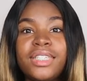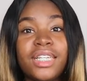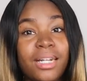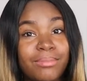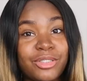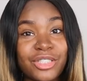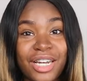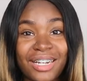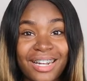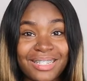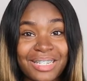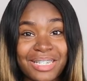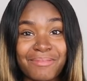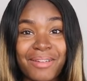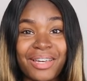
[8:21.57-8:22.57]
And I'm trying
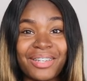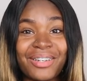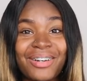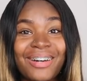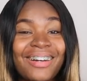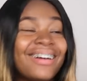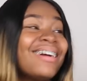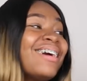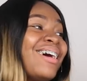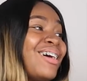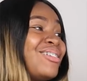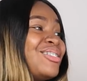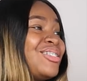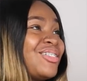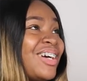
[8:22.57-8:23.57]
not to smack y'all.
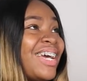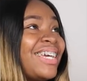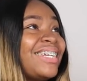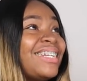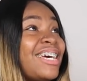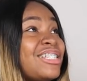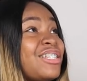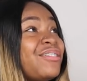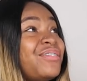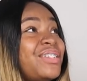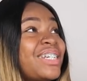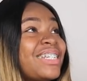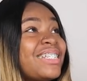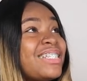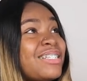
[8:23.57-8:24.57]
I'm trying not to
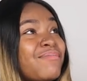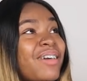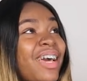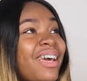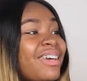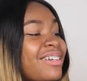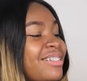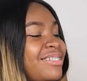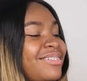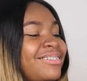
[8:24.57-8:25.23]
freaking smack.